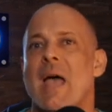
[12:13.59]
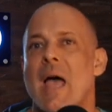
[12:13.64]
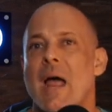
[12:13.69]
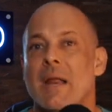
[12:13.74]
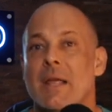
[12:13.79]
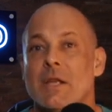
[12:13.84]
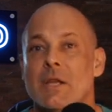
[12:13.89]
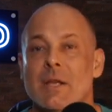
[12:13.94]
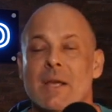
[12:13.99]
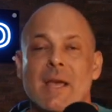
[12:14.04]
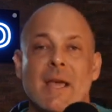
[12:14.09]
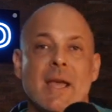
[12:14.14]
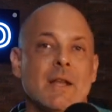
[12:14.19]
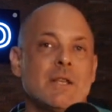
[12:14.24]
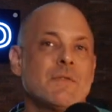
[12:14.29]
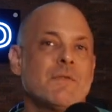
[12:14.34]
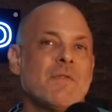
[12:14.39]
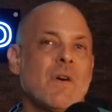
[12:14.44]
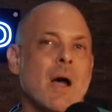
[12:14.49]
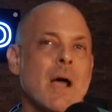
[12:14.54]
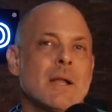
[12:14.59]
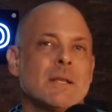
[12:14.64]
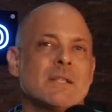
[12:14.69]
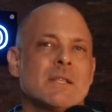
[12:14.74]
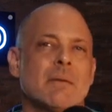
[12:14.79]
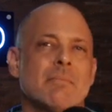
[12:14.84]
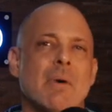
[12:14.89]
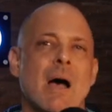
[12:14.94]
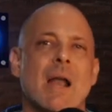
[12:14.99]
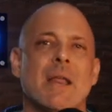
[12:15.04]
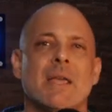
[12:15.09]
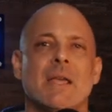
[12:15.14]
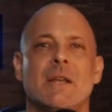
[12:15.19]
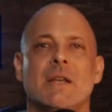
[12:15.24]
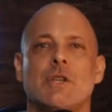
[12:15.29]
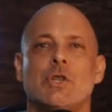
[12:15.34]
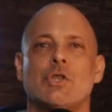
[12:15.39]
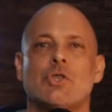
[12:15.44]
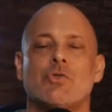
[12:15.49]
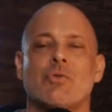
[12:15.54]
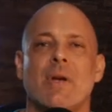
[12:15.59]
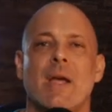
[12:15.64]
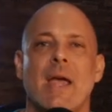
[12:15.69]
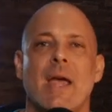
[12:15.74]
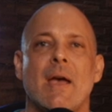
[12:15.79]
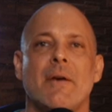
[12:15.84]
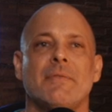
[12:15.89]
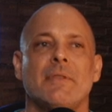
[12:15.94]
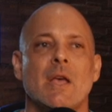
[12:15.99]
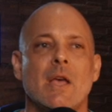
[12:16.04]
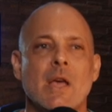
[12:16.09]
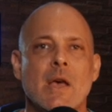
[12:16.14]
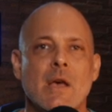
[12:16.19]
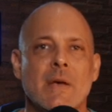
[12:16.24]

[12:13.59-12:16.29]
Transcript: and he hits finds somebody in this draft,